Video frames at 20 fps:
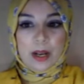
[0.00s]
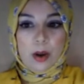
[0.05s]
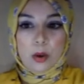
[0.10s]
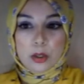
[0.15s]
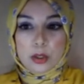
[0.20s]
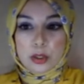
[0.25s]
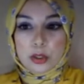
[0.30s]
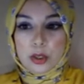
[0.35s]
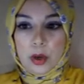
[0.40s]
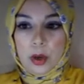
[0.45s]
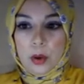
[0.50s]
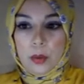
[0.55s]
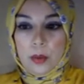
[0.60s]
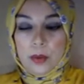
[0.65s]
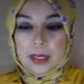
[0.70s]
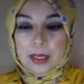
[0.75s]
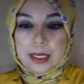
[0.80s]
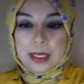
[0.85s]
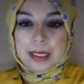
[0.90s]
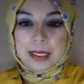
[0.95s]
also
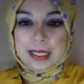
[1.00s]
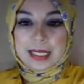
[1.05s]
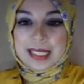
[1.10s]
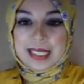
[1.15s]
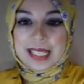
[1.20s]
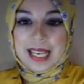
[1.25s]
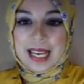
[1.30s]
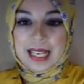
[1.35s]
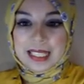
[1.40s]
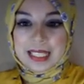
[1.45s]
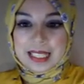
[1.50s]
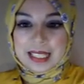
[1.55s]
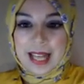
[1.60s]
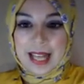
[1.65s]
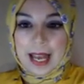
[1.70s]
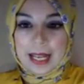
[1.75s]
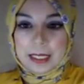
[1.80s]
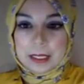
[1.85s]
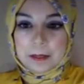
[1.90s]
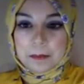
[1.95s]
states
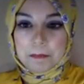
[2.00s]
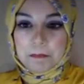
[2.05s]
that,